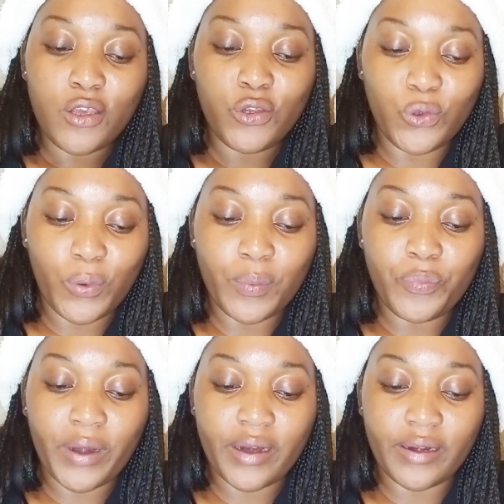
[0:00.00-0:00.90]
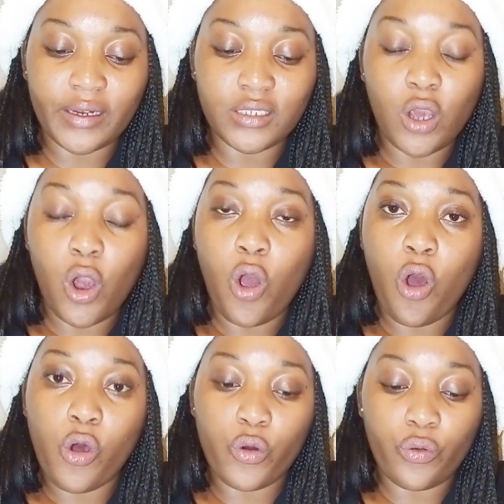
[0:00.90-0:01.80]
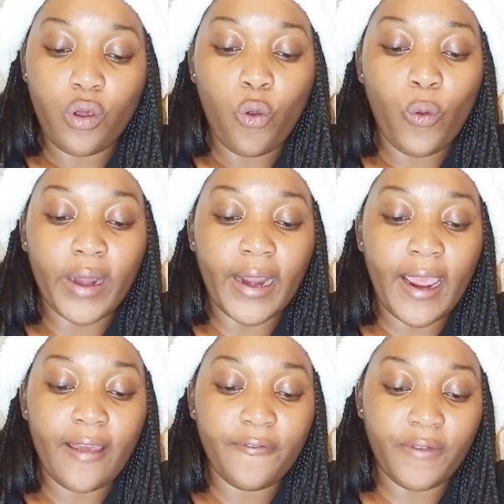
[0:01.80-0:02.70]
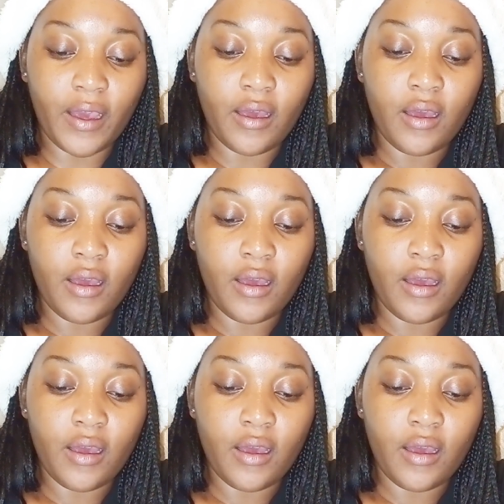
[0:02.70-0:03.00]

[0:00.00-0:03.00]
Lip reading: you were pregnant or whatever